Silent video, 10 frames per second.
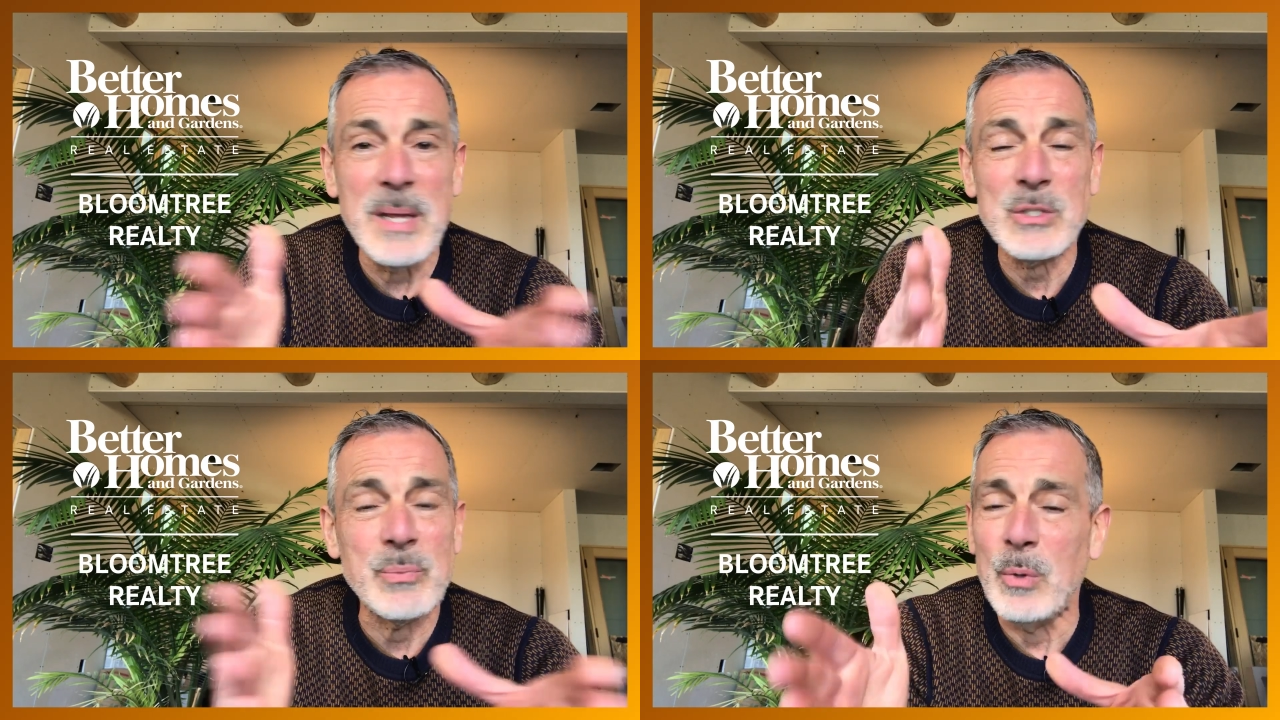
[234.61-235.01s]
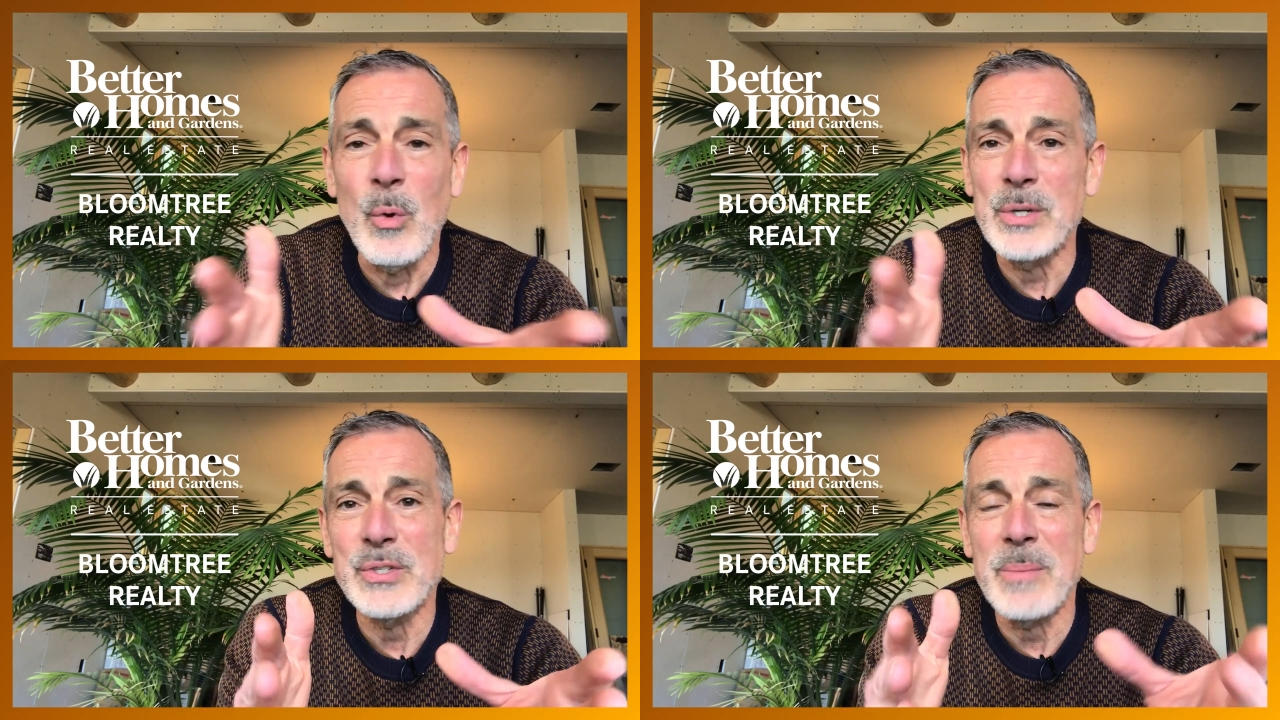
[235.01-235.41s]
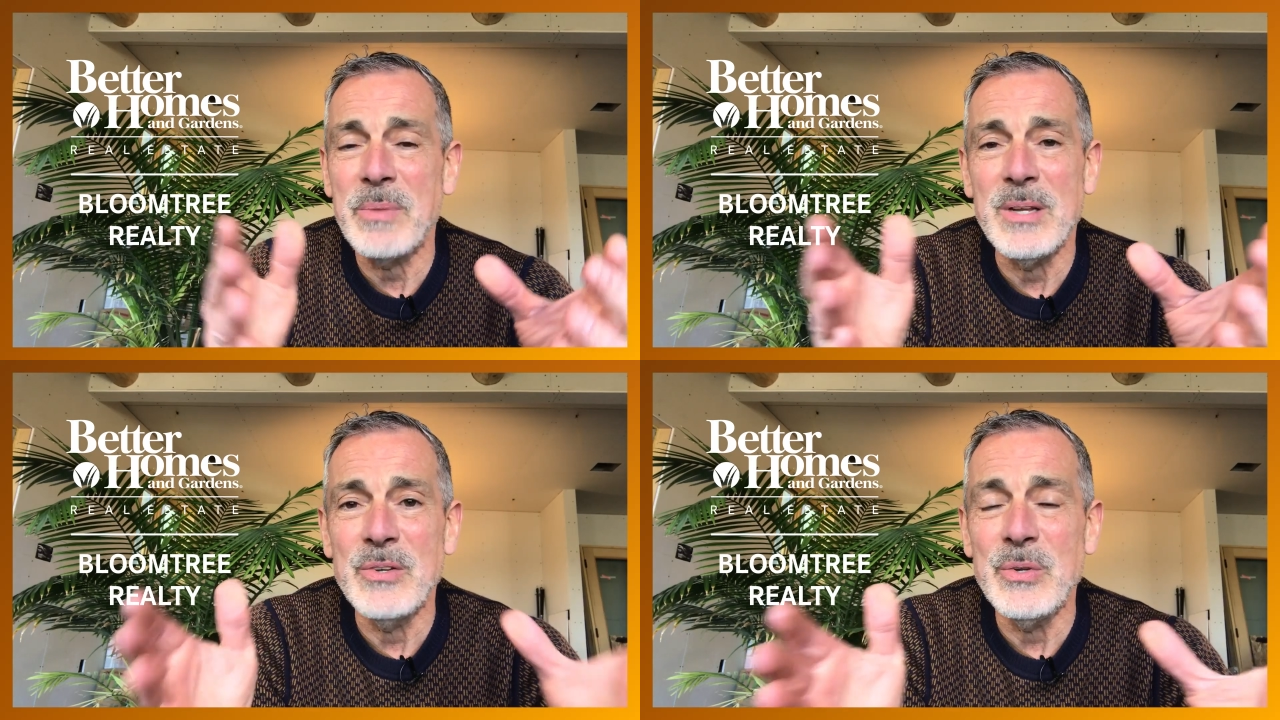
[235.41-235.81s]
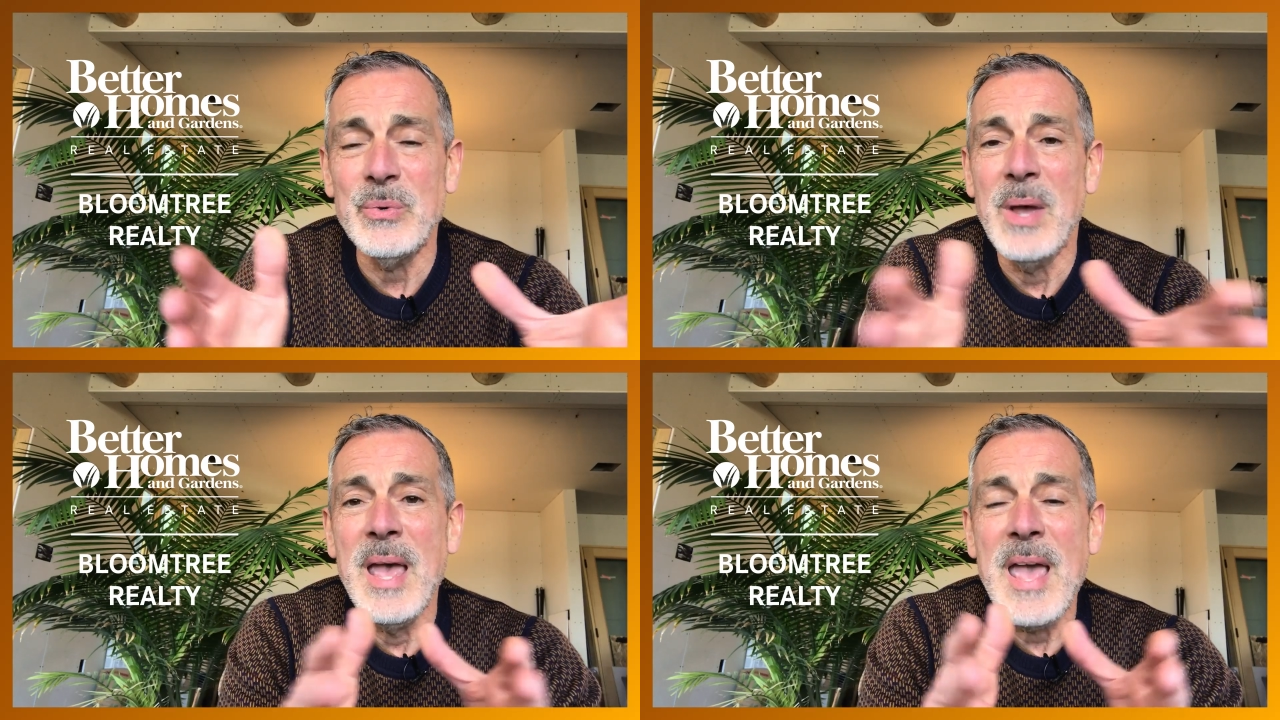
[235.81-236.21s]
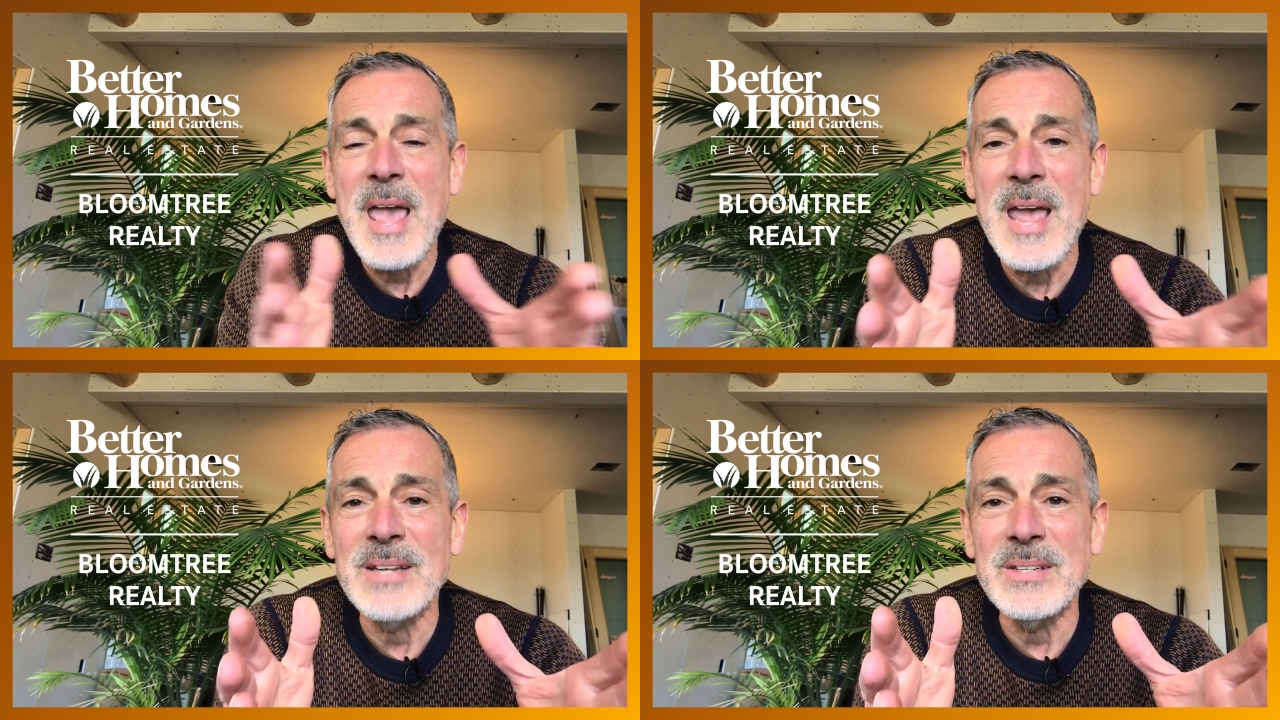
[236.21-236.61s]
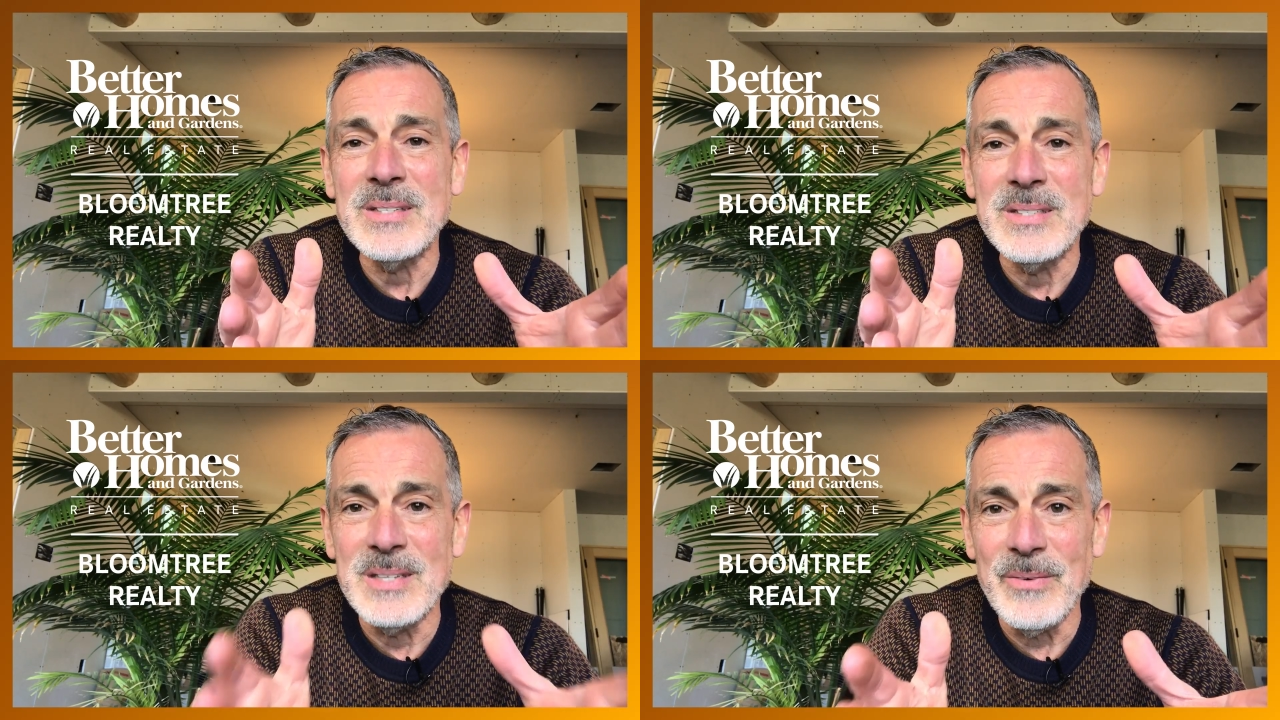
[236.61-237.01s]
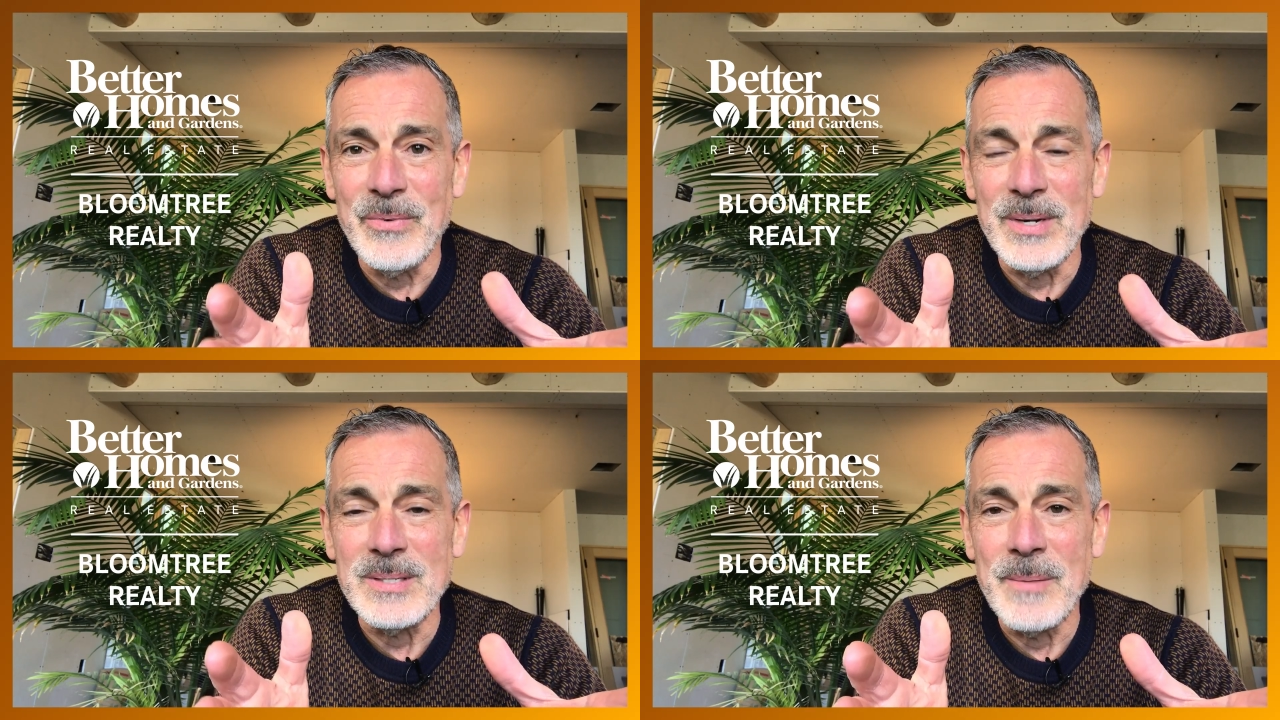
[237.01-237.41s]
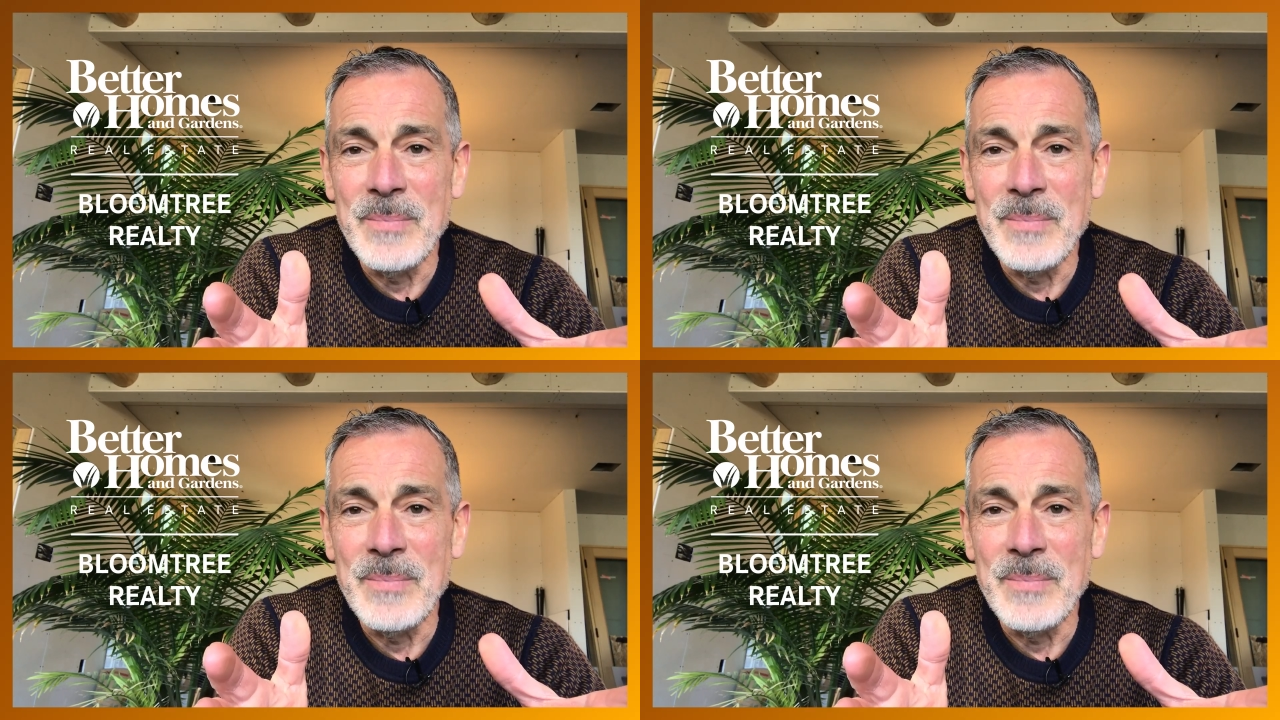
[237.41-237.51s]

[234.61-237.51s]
explore something new and different.